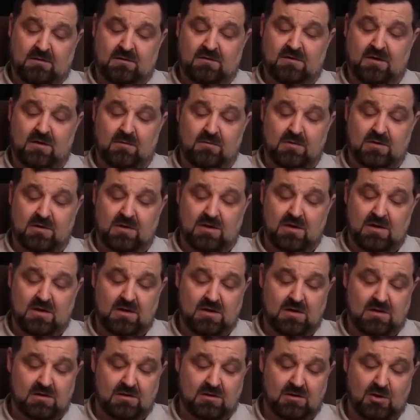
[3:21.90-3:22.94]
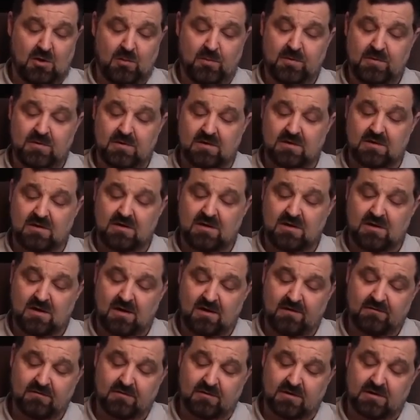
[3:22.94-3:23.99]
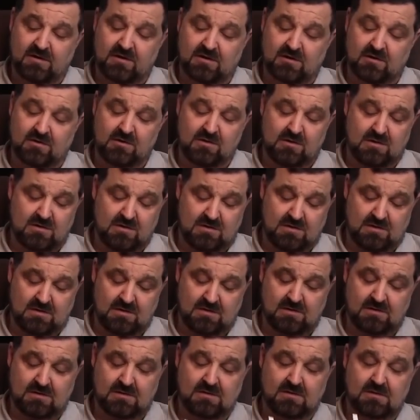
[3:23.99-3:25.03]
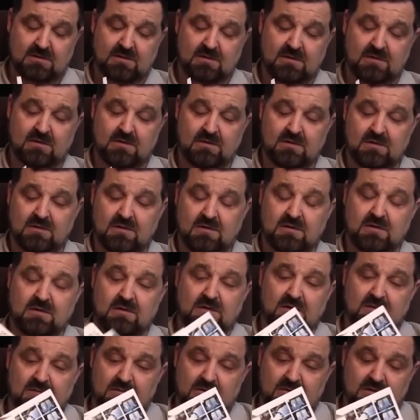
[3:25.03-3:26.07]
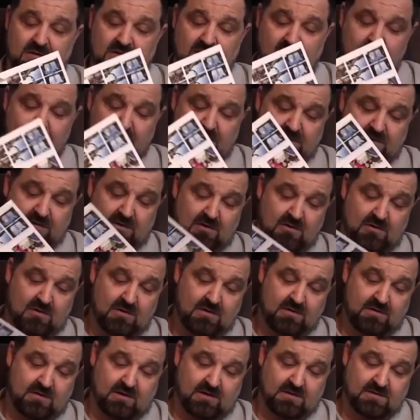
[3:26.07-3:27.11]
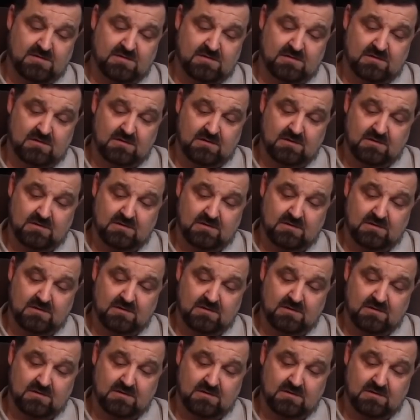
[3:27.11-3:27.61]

So we're going to open the cover here. We're going to dump out the contents.